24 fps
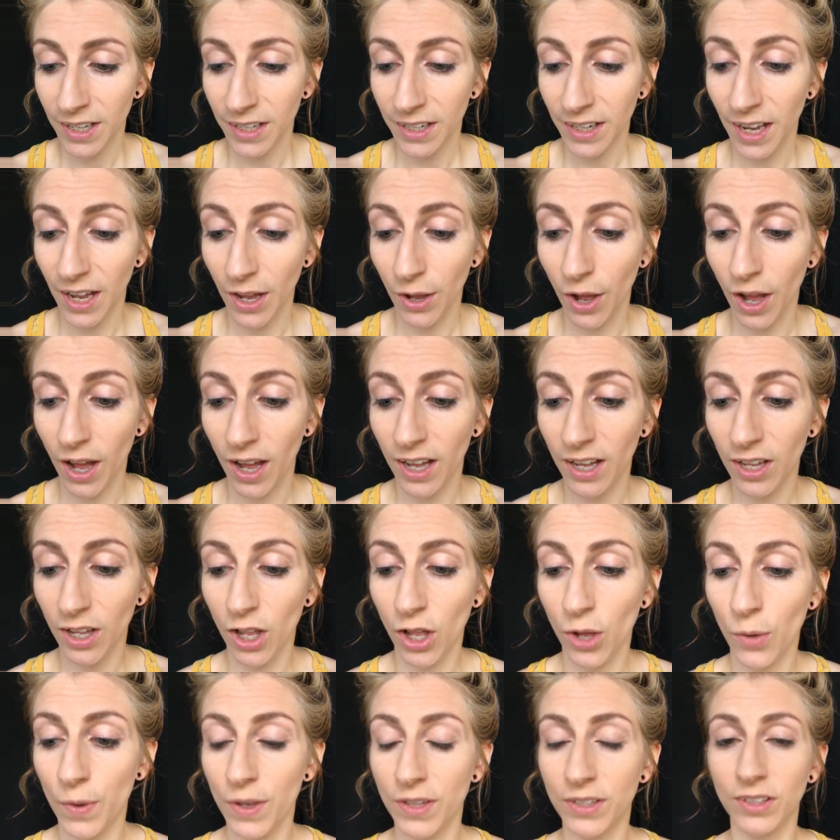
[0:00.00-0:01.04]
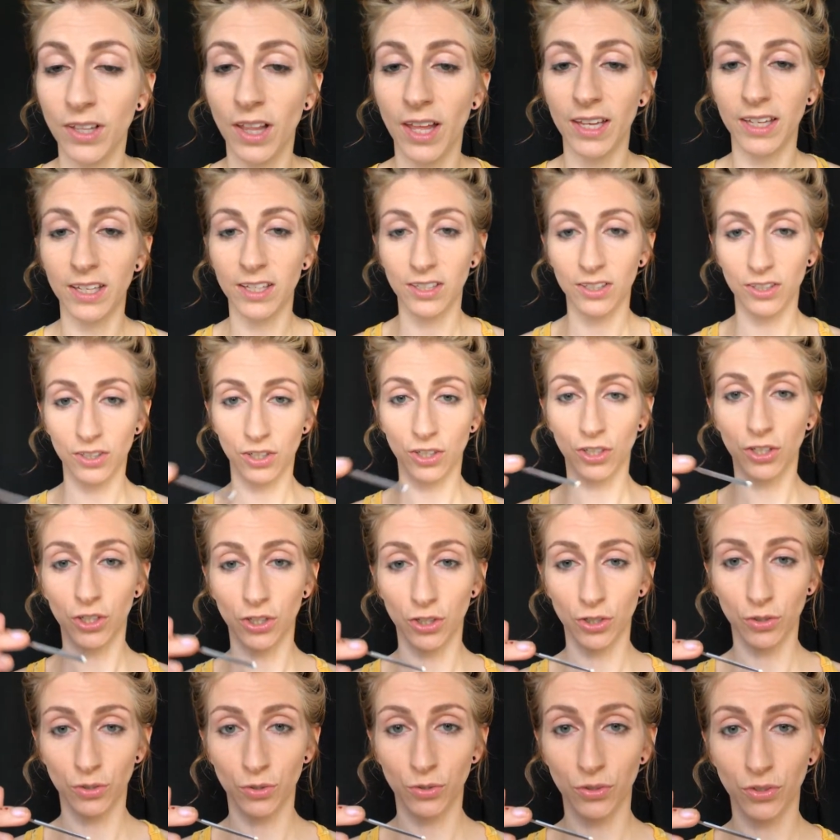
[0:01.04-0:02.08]
Now, I always like to
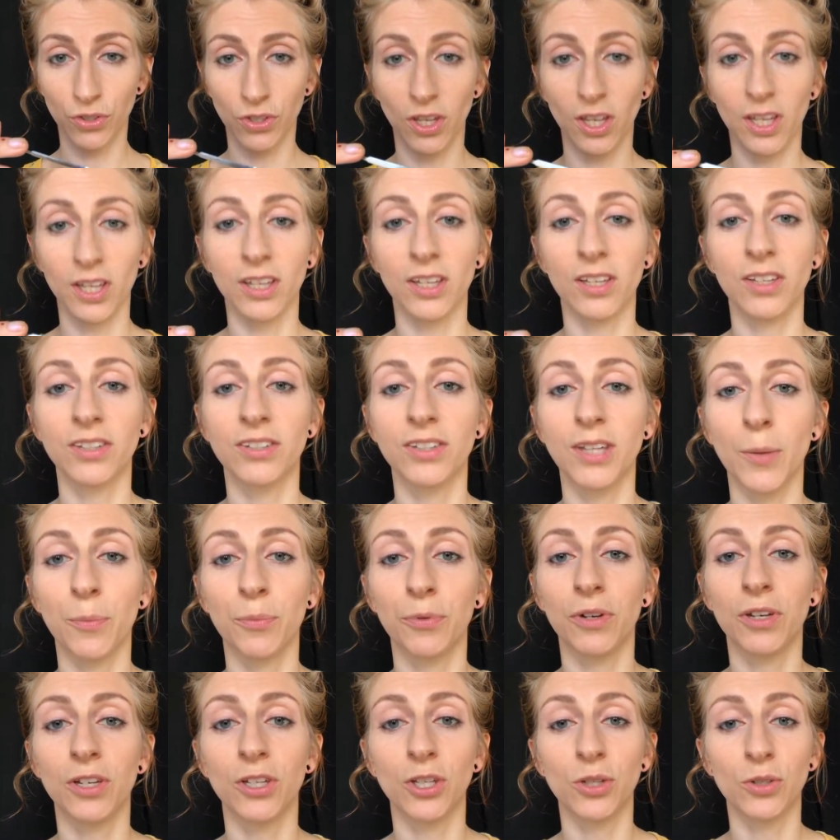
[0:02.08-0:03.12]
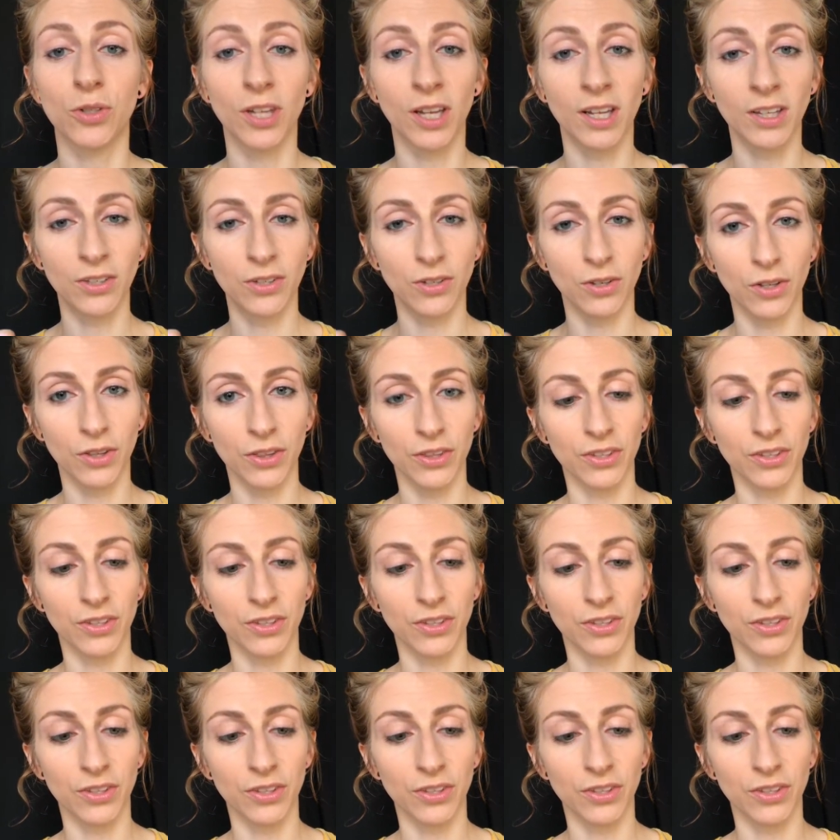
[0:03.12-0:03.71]
use a separate utensil,